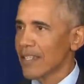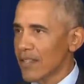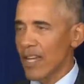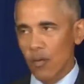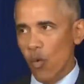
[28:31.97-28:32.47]

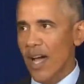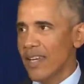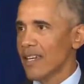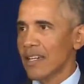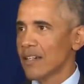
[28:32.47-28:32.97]
the
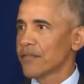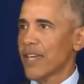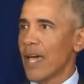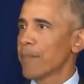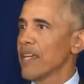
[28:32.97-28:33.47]
unwinding of
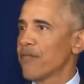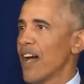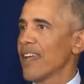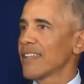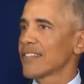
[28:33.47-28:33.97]
campaign
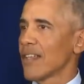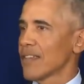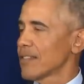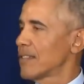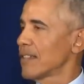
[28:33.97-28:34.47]
finance
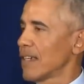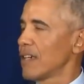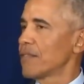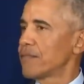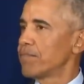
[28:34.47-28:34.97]
laws to give